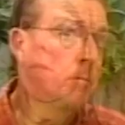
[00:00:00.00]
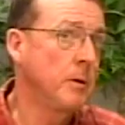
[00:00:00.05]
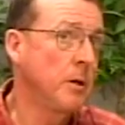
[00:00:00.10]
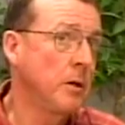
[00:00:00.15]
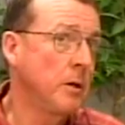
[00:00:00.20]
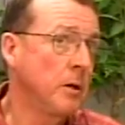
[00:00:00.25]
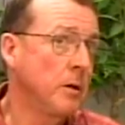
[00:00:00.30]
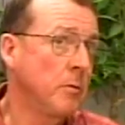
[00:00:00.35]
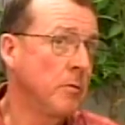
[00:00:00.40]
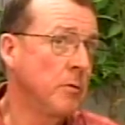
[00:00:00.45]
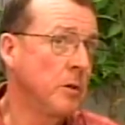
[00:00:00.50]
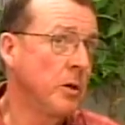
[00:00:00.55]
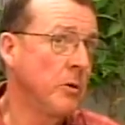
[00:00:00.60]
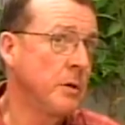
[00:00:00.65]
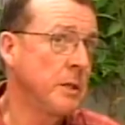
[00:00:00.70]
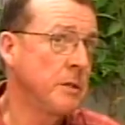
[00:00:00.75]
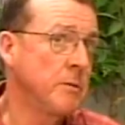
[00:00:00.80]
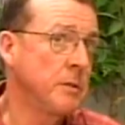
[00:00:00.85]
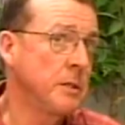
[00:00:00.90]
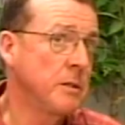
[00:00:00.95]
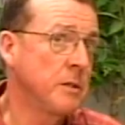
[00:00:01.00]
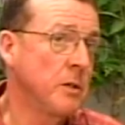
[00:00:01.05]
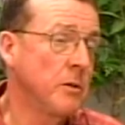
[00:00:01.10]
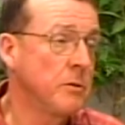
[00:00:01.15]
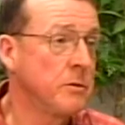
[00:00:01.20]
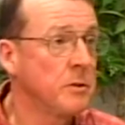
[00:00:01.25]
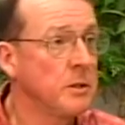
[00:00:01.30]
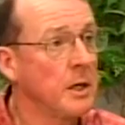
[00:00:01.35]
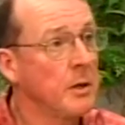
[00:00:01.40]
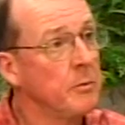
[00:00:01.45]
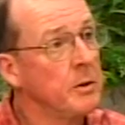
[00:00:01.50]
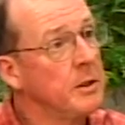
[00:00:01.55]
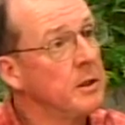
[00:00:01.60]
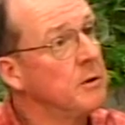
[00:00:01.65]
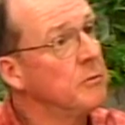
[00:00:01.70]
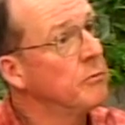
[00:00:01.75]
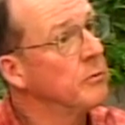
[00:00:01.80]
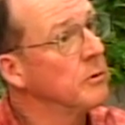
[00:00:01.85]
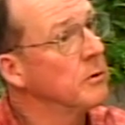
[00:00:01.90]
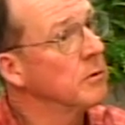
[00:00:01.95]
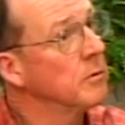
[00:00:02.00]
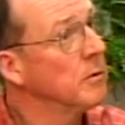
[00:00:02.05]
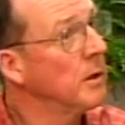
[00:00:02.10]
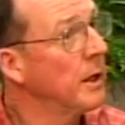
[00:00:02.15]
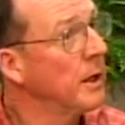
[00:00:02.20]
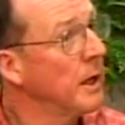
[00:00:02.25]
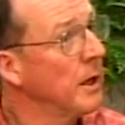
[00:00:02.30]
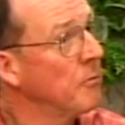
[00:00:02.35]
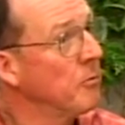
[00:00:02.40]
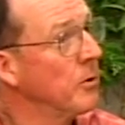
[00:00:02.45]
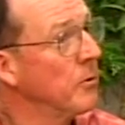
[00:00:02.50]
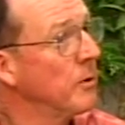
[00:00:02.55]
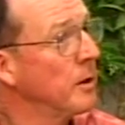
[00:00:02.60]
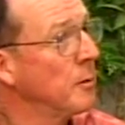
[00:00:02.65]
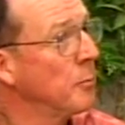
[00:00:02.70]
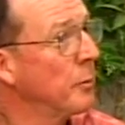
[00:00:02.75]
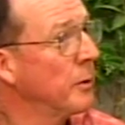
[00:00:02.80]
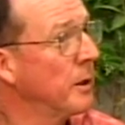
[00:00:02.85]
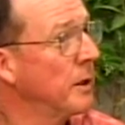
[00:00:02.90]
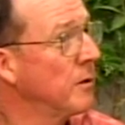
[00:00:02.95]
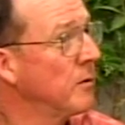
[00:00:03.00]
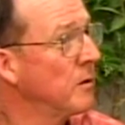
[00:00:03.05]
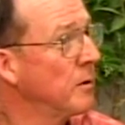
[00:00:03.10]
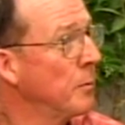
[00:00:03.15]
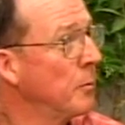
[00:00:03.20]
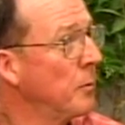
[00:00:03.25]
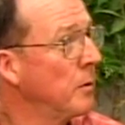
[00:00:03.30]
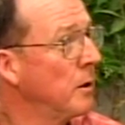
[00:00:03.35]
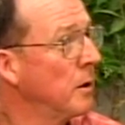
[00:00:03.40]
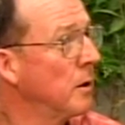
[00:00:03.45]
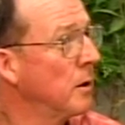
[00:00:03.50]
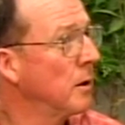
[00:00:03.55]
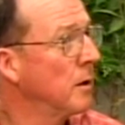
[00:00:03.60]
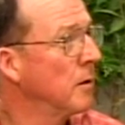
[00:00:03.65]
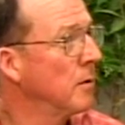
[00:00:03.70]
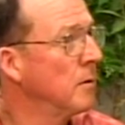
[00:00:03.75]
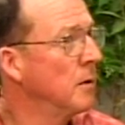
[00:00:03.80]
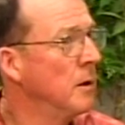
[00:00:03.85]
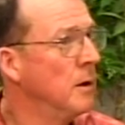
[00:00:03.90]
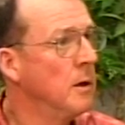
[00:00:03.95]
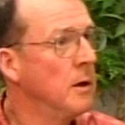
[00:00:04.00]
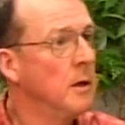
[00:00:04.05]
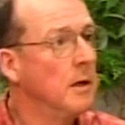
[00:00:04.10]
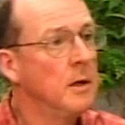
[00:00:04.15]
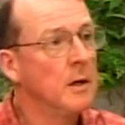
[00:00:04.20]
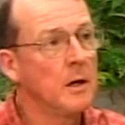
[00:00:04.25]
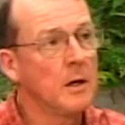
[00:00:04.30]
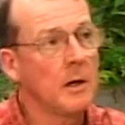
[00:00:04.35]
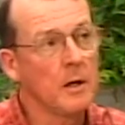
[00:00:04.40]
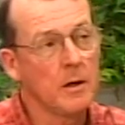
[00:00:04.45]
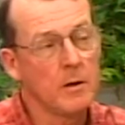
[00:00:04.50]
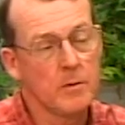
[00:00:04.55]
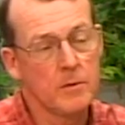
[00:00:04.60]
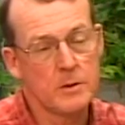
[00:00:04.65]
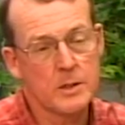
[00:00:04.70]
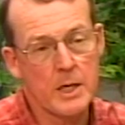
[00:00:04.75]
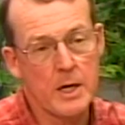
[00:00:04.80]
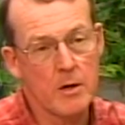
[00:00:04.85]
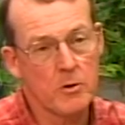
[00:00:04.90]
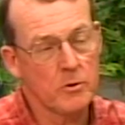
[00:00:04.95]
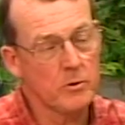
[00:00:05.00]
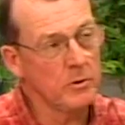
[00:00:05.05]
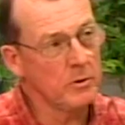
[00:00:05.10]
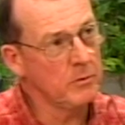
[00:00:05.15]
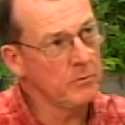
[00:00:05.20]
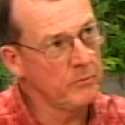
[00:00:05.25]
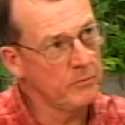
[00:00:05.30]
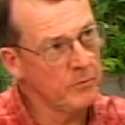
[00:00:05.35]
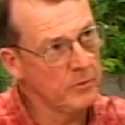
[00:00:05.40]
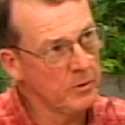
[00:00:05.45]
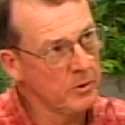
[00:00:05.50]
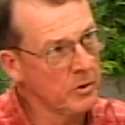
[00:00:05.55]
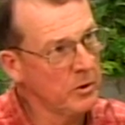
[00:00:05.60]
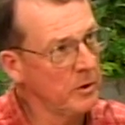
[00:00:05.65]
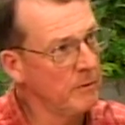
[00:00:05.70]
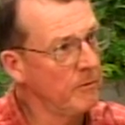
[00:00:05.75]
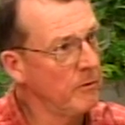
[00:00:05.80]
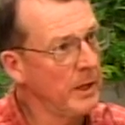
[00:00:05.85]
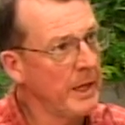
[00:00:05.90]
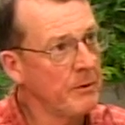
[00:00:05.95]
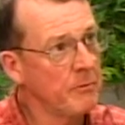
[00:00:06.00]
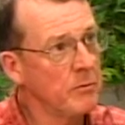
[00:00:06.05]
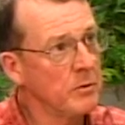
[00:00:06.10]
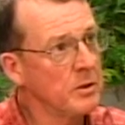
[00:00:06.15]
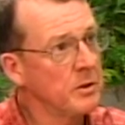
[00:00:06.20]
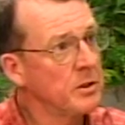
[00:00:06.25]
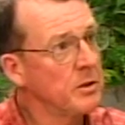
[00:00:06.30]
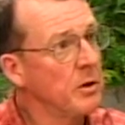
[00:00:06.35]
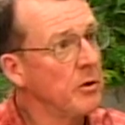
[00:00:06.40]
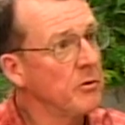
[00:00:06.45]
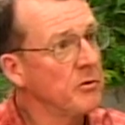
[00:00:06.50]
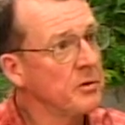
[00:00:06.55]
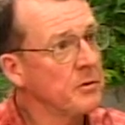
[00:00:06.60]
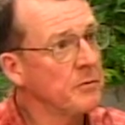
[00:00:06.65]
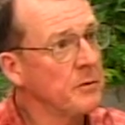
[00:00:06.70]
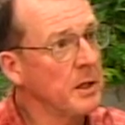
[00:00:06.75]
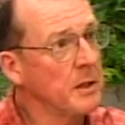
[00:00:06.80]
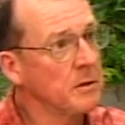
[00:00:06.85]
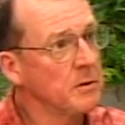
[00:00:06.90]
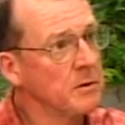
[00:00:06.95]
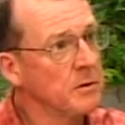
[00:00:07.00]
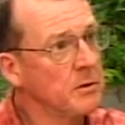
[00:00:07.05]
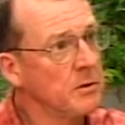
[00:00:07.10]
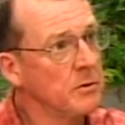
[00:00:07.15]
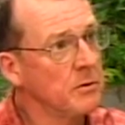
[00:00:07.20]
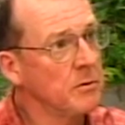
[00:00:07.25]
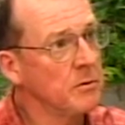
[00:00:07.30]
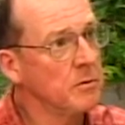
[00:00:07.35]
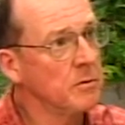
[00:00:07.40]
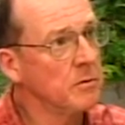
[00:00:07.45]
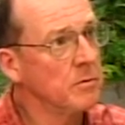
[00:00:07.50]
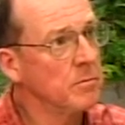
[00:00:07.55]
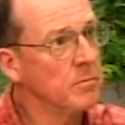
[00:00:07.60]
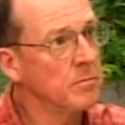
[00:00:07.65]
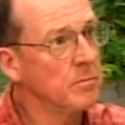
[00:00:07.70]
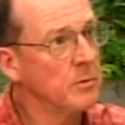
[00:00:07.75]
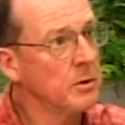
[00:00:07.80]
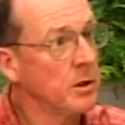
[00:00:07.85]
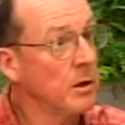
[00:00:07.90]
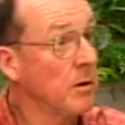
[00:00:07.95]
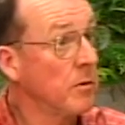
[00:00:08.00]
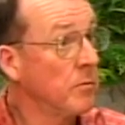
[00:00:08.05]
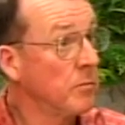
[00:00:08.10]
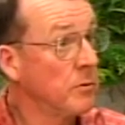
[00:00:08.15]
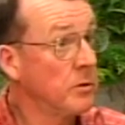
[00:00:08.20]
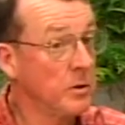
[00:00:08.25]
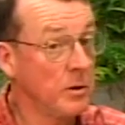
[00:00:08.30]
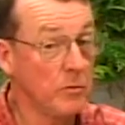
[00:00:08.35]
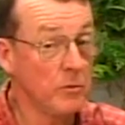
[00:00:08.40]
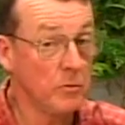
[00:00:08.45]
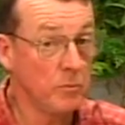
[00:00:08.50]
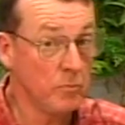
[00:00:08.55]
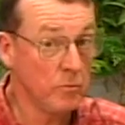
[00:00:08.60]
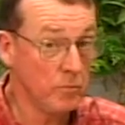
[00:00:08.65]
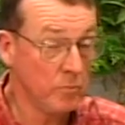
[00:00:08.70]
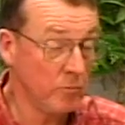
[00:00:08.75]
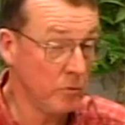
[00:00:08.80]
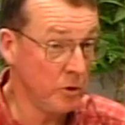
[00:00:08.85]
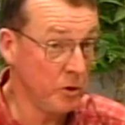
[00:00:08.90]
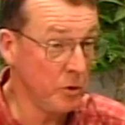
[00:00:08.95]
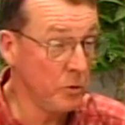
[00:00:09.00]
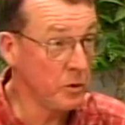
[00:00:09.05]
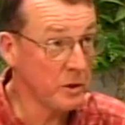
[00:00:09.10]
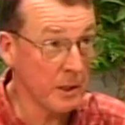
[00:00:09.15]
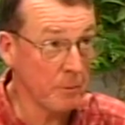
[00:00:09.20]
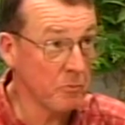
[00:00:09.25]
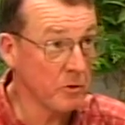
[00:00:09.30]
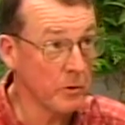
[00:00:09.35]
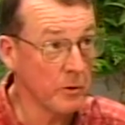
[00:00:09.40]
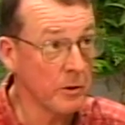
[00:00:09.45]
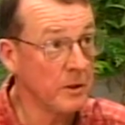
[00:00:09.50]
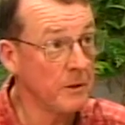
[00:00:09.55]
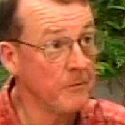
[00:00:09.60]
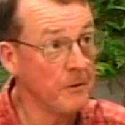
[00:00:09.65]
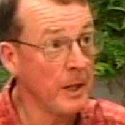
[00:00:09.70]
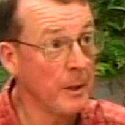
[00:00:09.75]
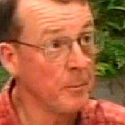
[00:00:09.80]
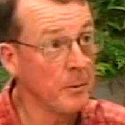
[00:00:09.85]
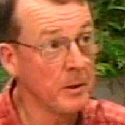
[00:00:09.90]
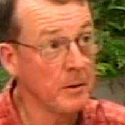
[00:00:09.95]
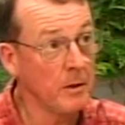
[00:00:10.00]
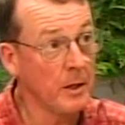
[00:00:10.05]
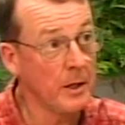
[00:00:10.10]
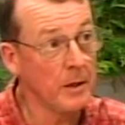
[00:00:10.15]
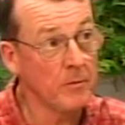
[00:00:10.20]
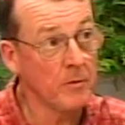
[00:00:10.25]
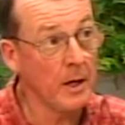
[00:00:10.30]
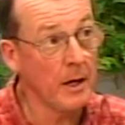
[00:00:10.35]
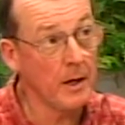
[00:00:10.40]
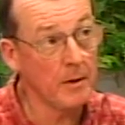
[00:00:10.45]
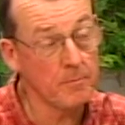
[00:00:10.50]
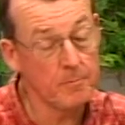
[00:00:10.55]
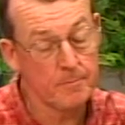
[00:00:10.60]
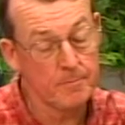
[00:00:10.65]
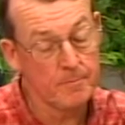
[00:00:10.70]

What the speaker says: low-interest loans like we did for Evergreen Place up there. The town could have leveraged those funds to do some sort of development like that.